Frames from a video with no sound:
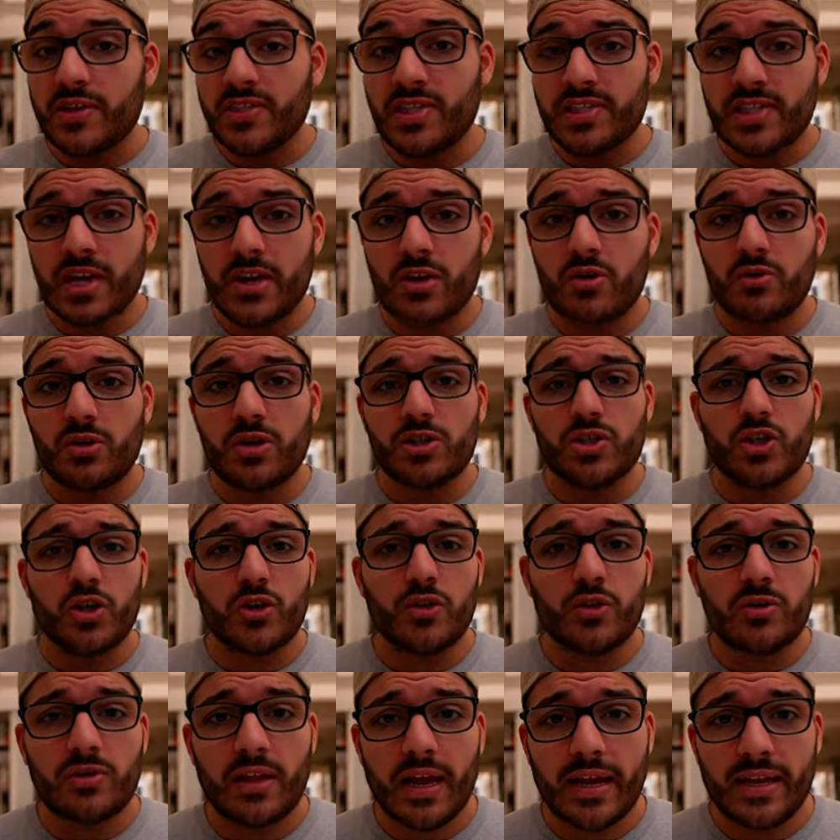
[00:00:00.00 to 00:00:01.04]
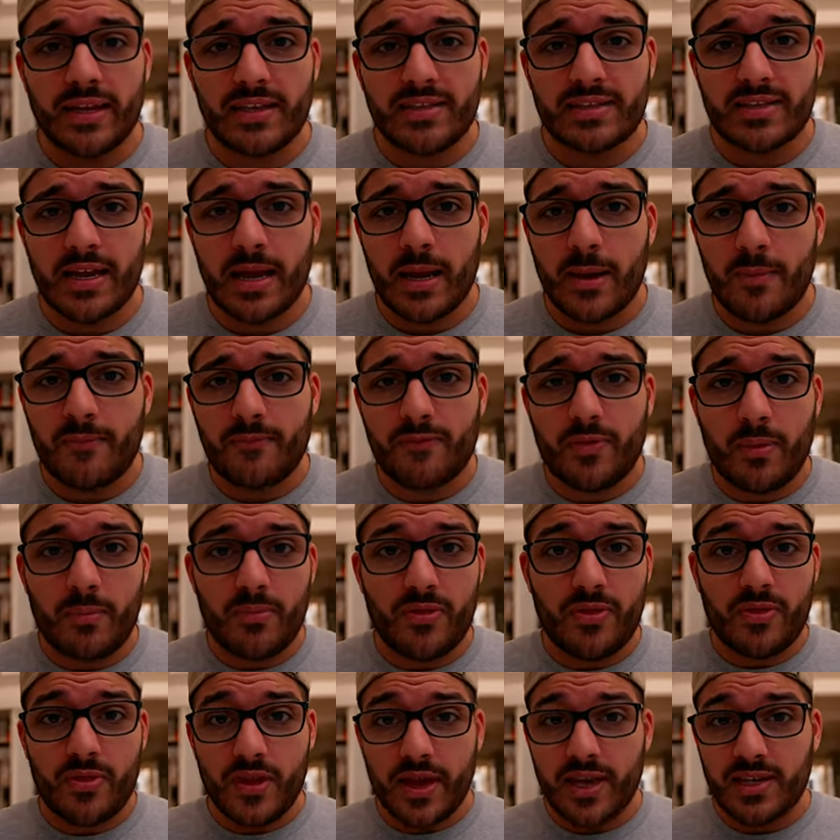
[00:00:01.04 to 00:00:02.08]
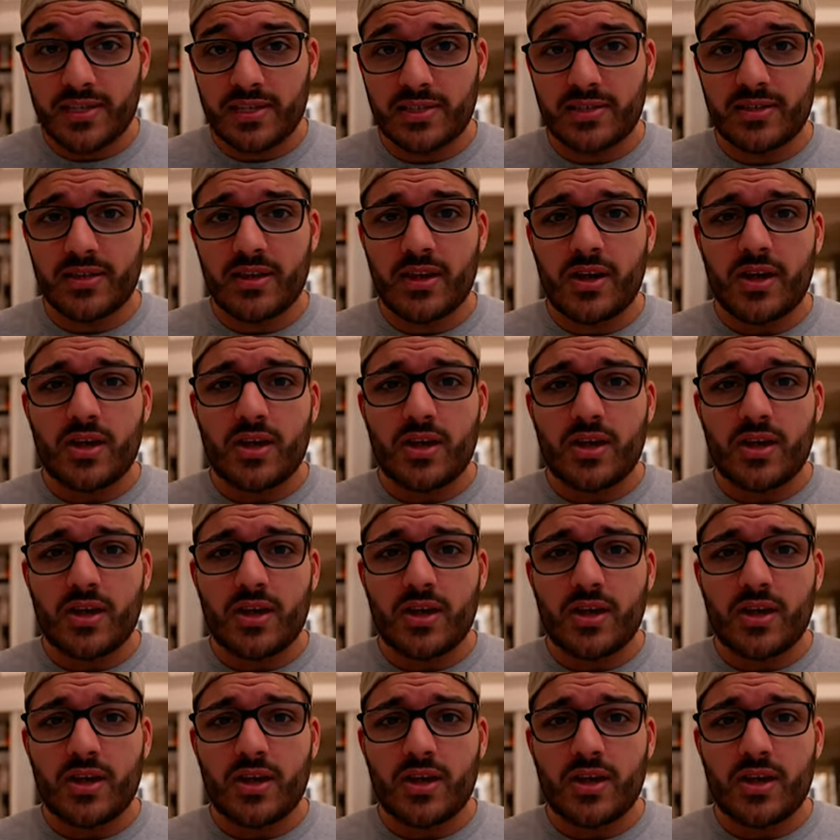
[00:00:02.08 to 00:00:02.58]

This is how you could turn your lighting setup from this